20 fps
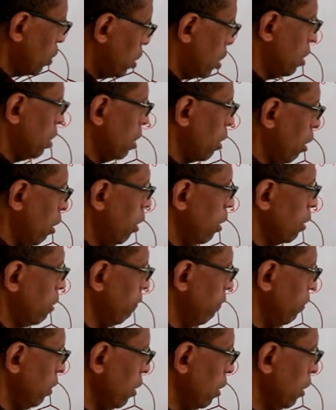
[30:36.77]
which is a
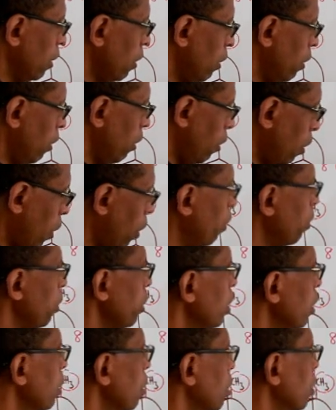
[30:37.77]
relatively low
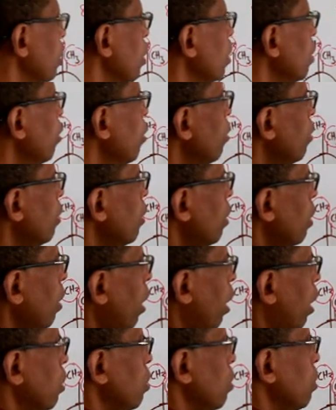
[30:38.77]
energy.
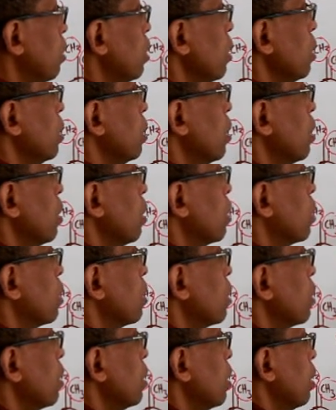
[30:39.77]
As you see, this
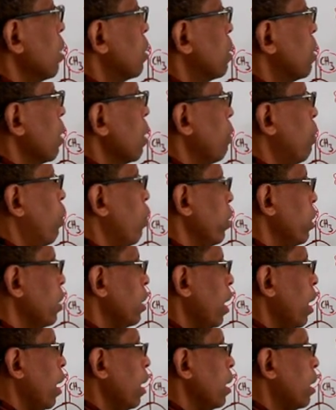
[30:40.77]
is
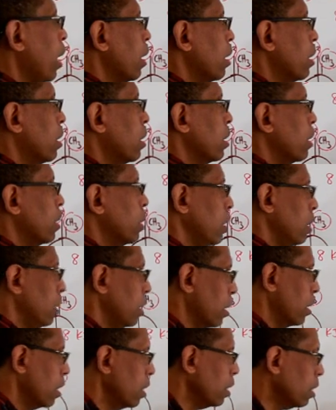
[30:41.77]
3.8 at 60
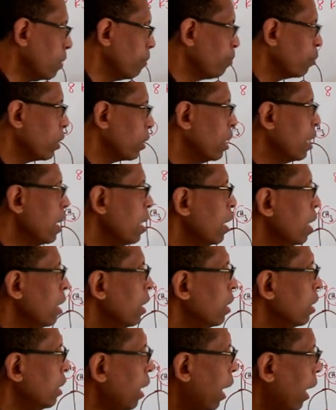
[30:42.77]
degrees.
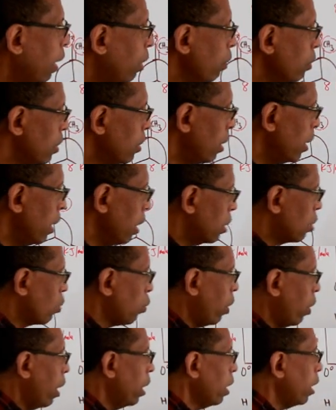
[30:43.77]
Now the
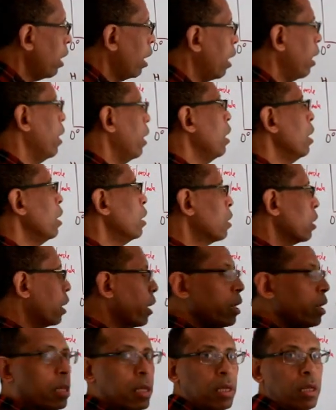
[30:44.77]
next one is
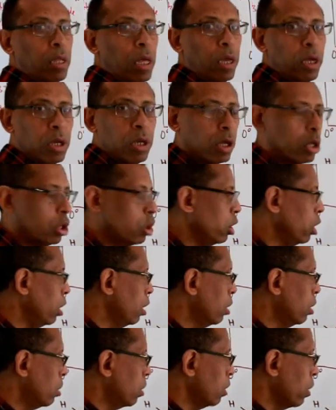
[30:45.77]
raised. The energy
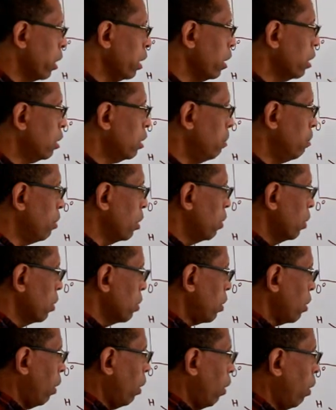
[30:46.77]
is raised
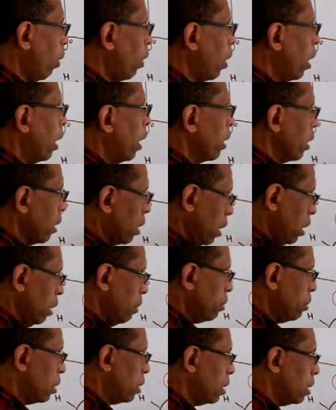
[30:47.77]
because all are
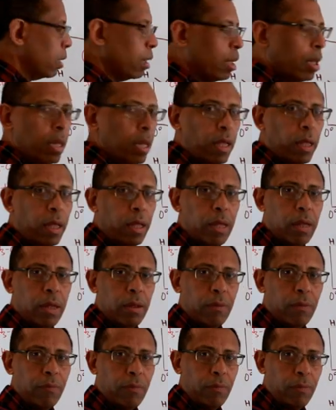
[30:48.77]
eclipsed
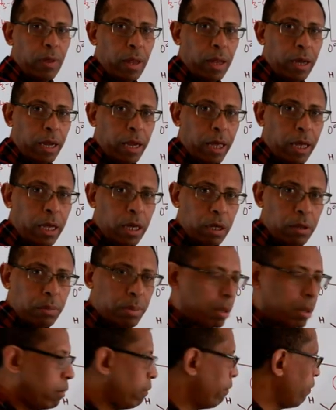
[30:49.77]
in
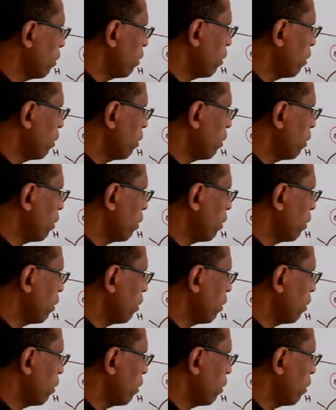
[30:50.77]
eclipsed